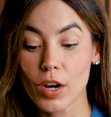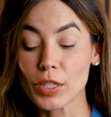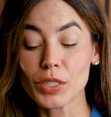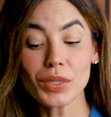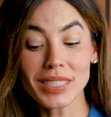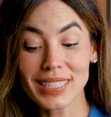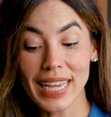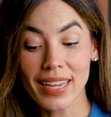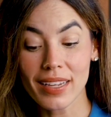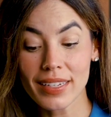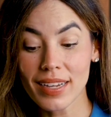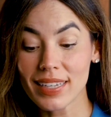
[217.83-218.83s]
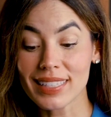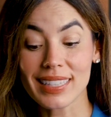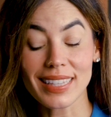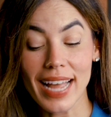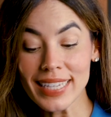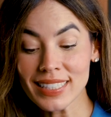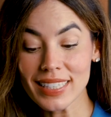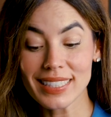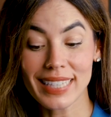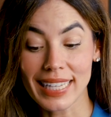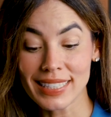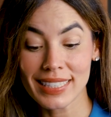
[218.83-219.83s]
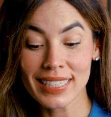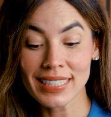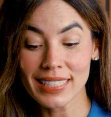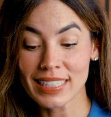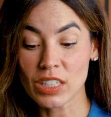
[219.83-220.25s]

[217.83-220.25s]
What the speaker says: Are you saying unless a dentist